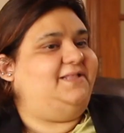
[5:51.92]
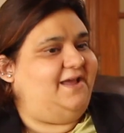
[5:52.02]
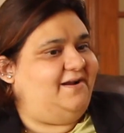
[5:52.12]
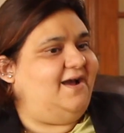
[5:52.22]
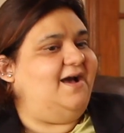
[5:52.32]

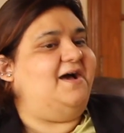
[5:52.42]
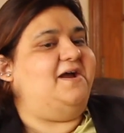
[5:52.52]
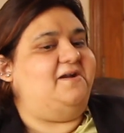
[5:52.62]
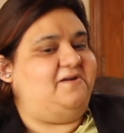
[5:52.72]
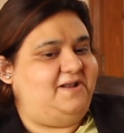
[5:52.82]
there
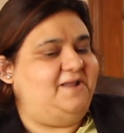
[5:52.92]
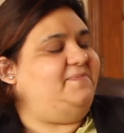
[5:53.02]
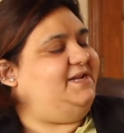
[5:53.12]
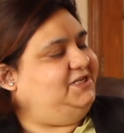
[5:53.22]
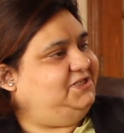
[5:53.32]
are
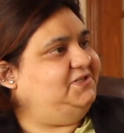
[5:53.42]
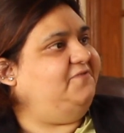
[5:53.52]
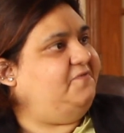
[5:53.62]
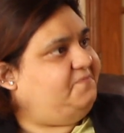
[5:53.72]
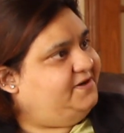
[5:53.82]
limitations
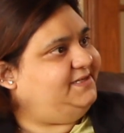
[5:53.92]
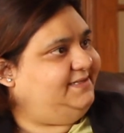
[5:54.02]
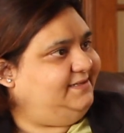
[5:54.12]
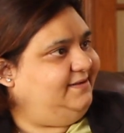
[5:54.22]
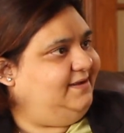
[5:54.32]
of a
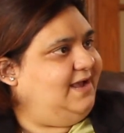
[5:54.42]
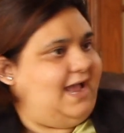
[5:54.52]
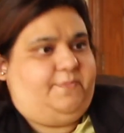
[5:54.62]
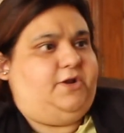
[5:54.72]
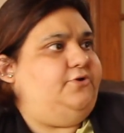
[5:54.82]
person.
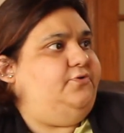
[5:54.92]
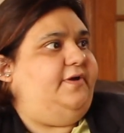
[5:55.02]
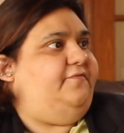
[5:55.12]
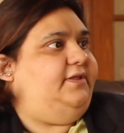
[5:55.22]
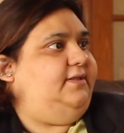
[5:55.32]
I may not know
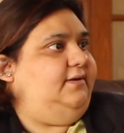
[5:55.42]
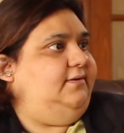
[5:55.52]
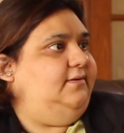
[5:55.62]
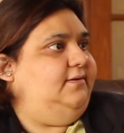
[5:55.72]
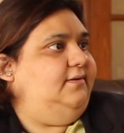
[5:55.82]
everything,
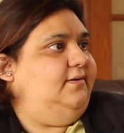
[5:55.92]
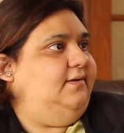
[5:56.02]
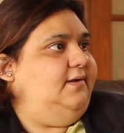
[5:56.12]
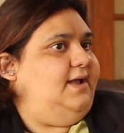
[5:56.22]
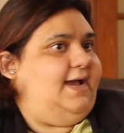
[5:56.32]

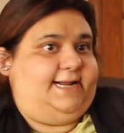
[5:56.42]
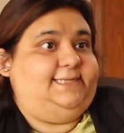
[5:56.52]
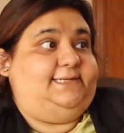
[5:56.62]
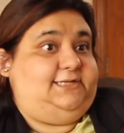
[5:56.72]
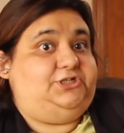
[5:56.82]
and
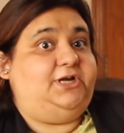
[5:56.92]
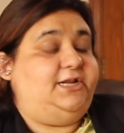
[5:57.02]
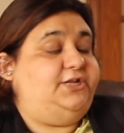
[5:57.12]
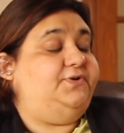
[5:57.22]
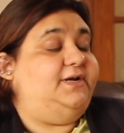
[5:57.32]
as a teacher I
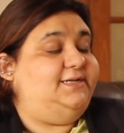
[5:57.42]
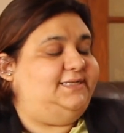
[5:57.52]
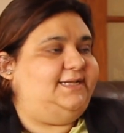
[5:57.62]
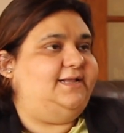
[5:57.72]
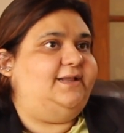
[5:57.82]
need to
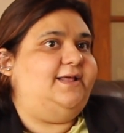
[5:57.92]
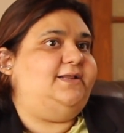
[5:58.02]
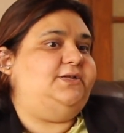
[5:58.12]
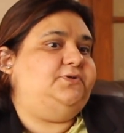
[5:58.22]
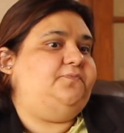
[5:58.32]
understand that I
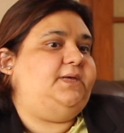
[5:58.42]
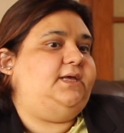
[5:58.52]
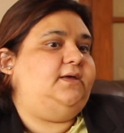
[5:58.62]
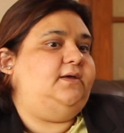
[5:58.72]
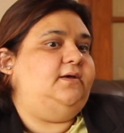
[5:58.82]
need to
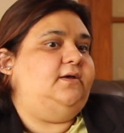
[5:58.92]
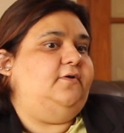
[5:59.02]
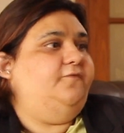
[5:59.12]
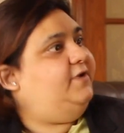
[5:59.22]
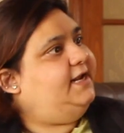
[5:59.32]
be
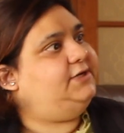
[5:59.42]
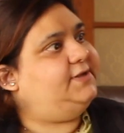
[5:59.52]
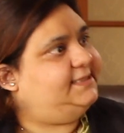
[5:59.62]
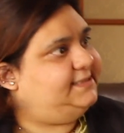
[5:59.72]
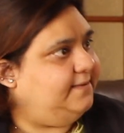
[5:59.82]
willing to
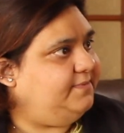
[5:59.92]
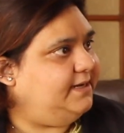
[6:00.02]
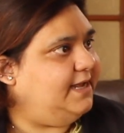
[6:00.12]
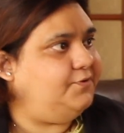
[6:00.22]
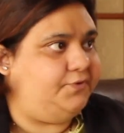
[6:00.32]
accept
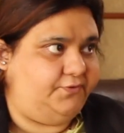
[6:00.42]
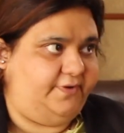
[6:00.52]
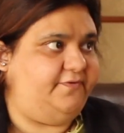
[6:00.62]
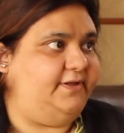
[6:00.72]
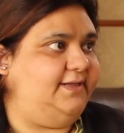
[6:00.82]
that I don't know
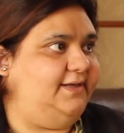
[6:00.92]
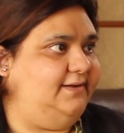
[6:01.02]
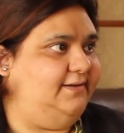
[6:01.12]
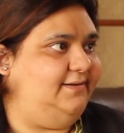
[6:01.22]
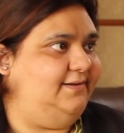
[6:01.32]
everything.
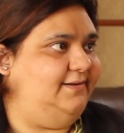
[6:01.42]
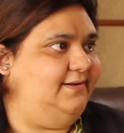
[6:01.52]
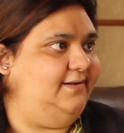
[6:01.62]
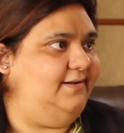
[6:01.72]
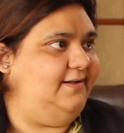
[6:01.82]

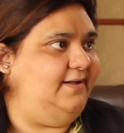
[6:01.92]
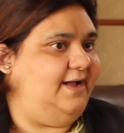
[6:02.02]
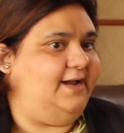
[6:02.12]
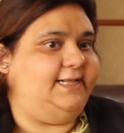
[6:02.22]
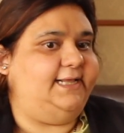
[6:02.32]

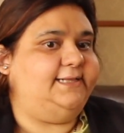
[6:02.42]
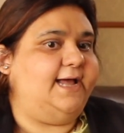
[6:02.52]
And I think